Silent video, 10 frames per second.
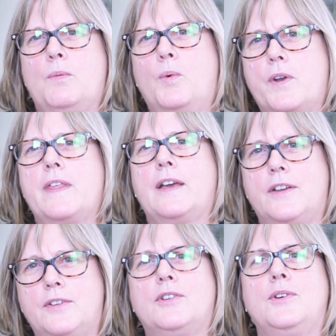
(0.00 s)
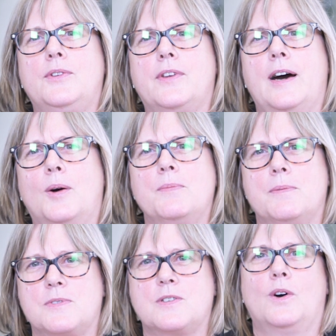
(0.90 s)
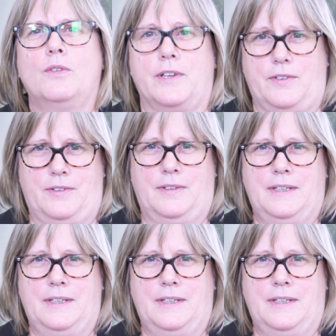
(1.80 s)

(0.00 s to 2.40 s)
what are they going to do to help them solve it.